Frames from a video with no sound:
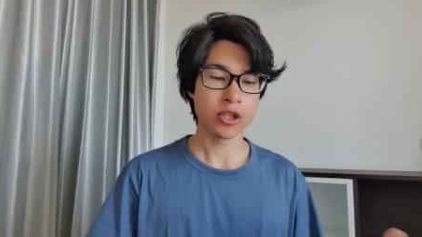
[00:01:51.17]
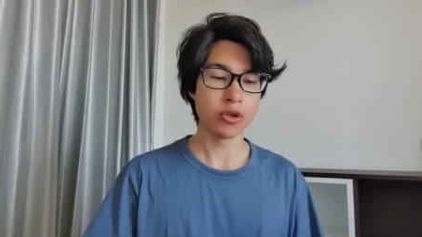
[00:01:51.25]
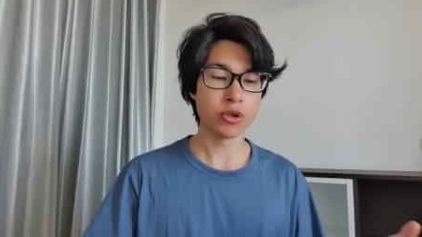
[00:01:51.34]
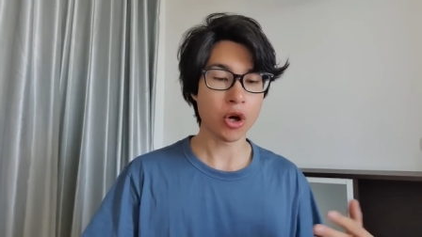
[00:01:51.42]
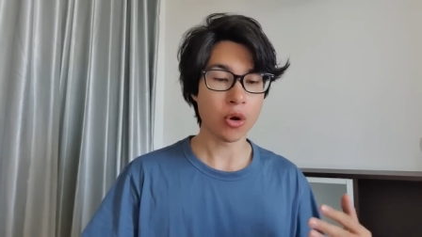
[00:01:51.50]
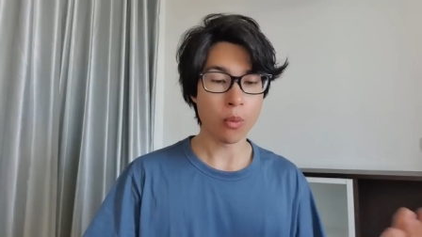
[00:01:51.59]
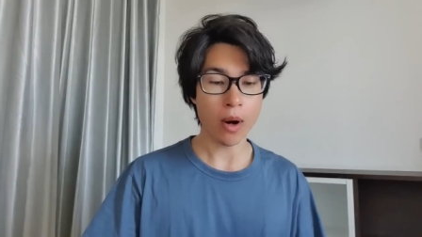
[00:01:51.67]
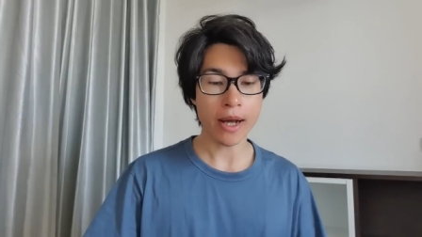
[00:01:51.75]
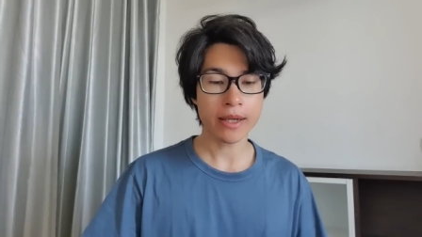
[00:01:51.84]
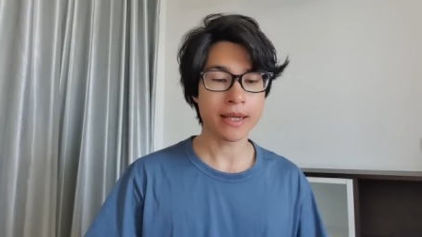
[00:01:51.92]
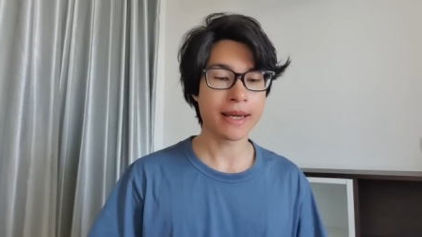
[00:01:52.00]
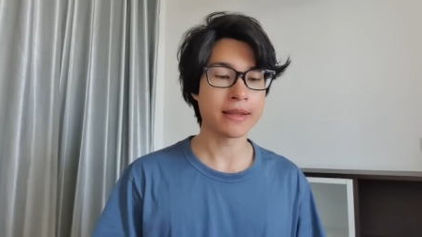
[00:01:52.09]
you know
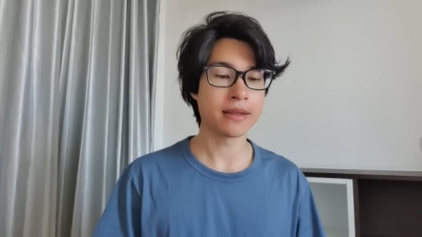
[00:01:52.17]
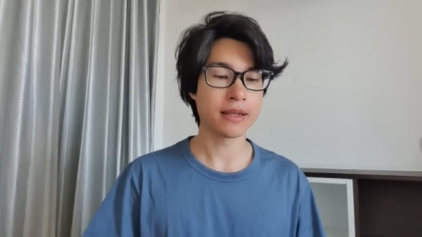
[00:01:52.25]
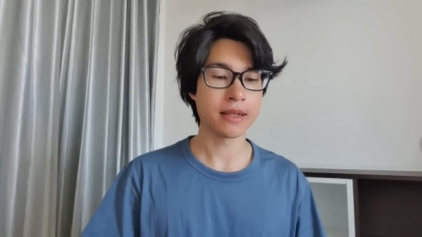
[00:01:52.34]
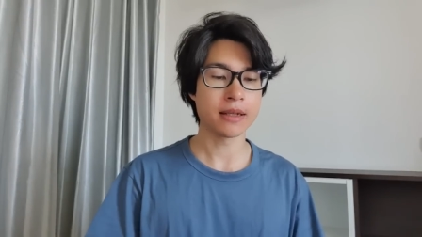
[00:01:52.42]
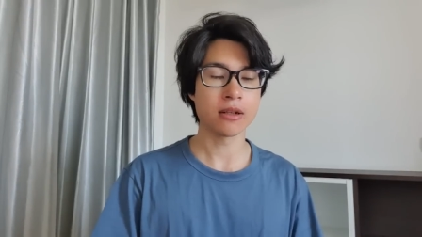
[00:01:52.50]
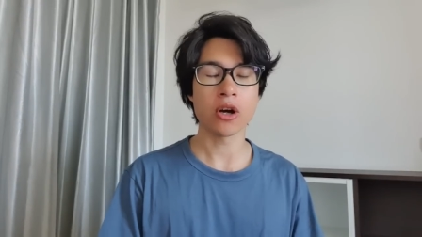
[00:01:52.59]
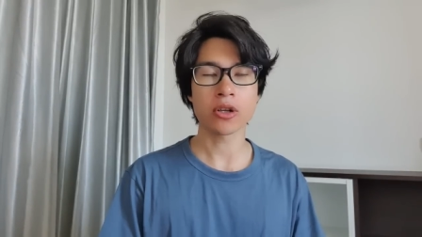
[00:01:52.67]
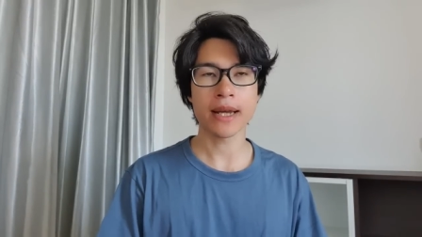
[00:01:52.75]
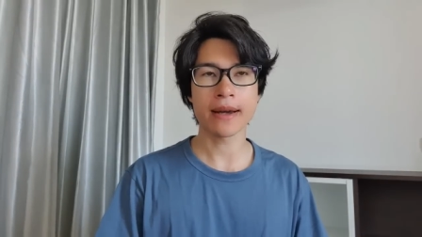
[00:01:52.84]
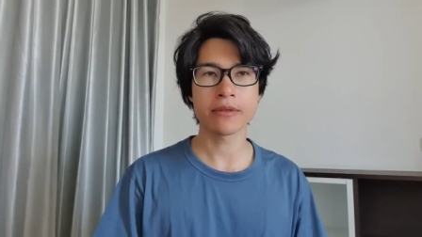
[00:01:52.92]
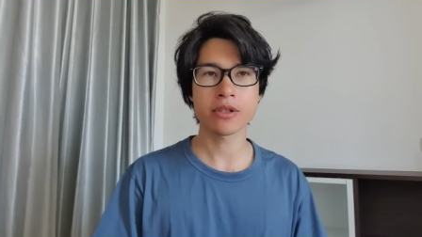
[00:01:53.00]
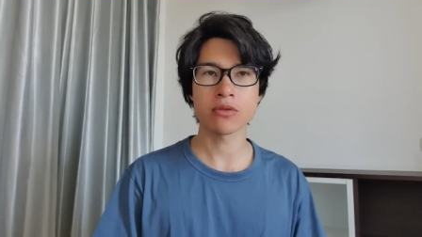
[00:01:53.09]
what and the
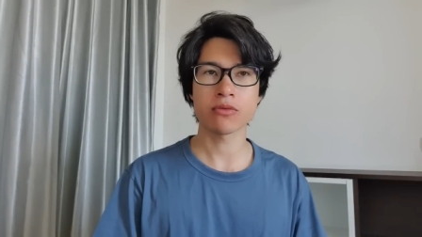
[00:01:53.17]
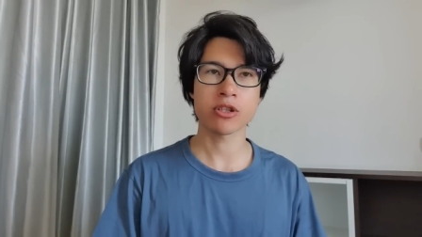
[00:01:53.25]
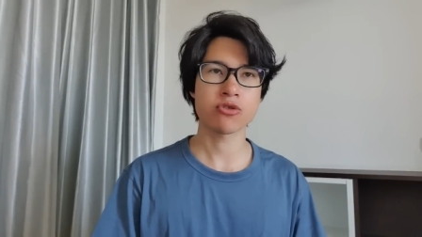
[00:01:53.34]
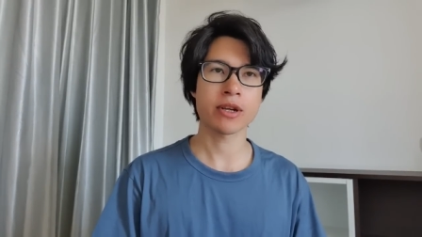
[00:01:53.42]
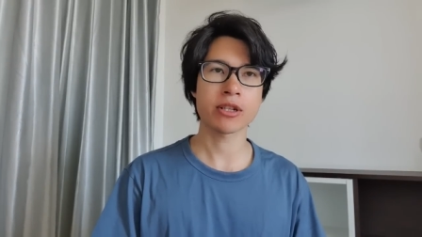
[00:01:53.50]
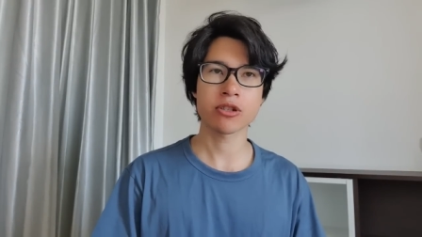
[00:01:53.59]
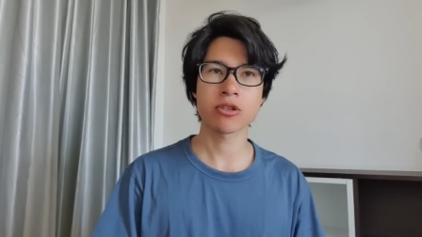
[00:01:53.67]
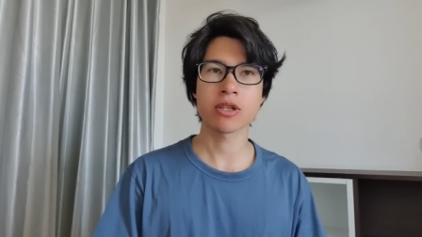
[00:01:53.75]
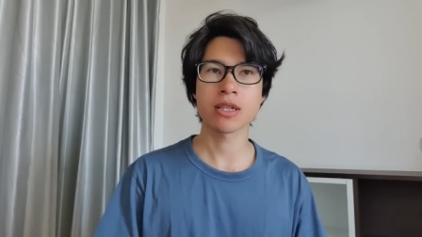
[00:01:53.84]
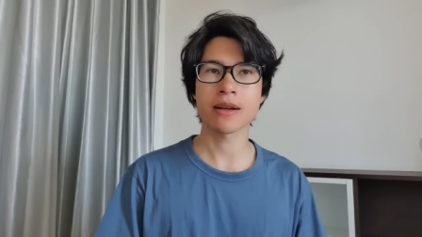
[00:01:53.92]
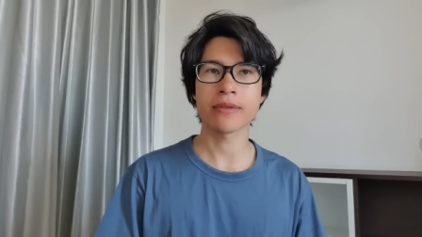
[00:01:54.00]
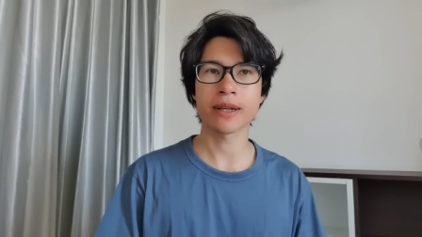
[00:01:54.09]
lockdowns and restrictions
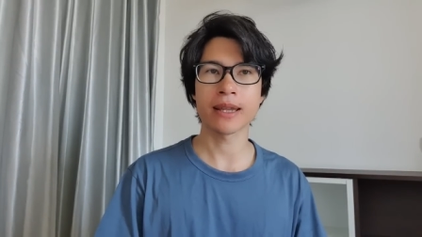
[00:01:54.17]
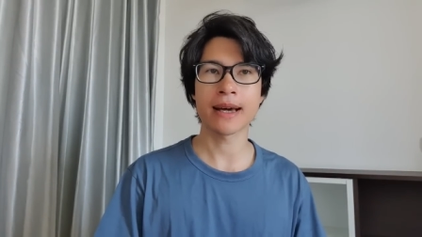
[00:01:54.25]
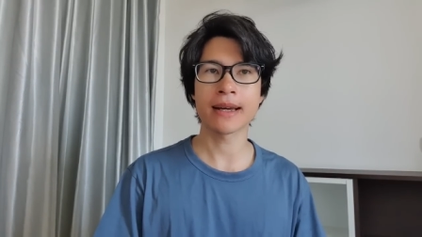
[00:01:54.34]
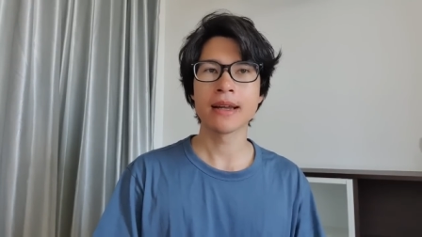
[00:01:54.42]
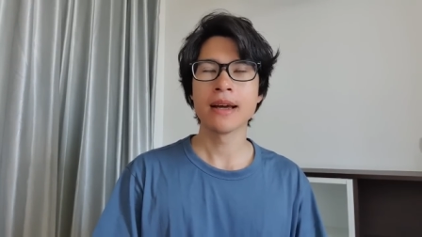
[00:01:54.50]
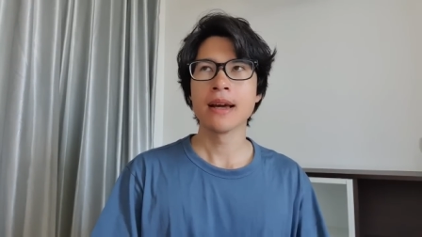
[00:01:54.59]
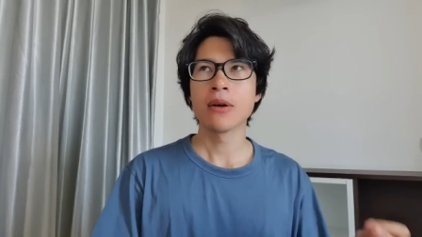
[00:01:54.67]
and stuff like that.